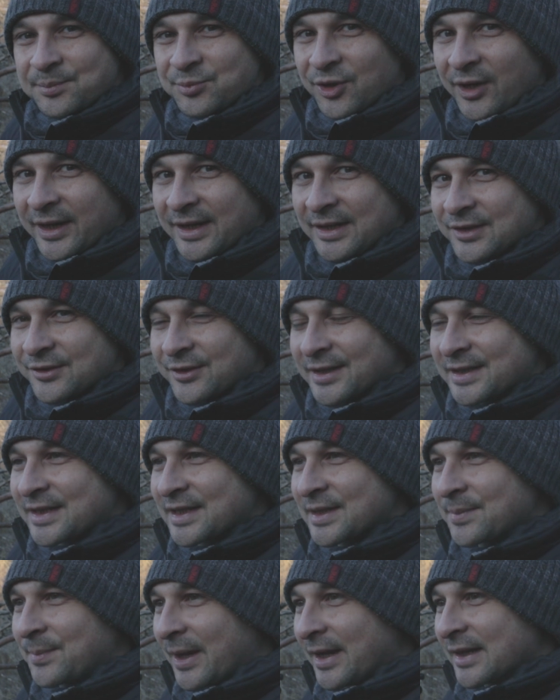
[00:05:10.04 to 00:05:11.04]
brighter, I
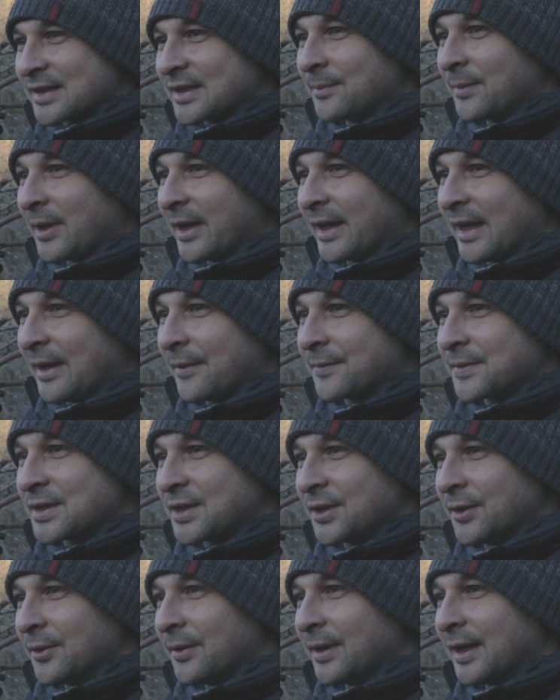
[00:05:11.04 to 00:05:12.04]
suspect I might have
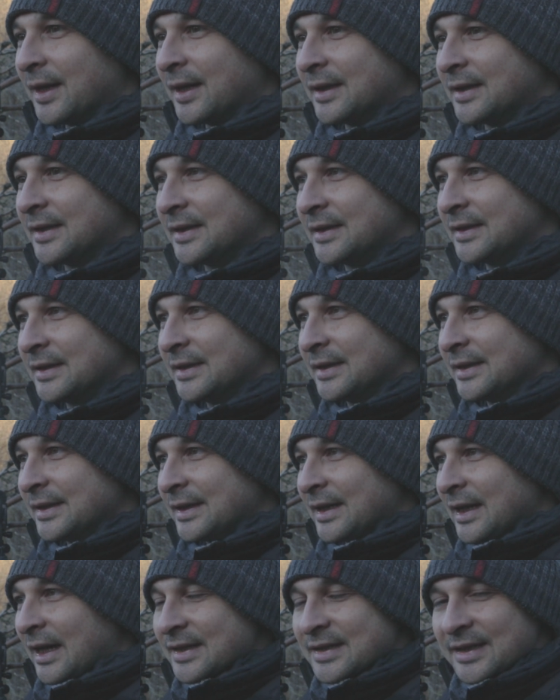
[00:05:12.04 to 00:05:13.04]
to, I
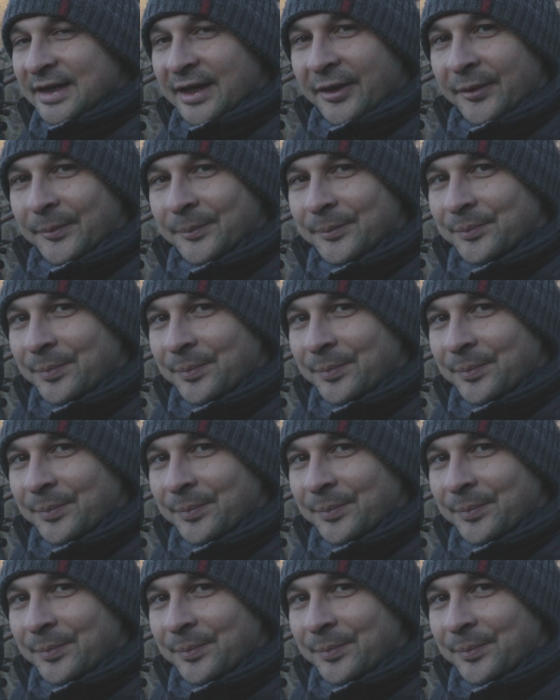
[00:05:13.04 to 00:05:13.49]
don't know,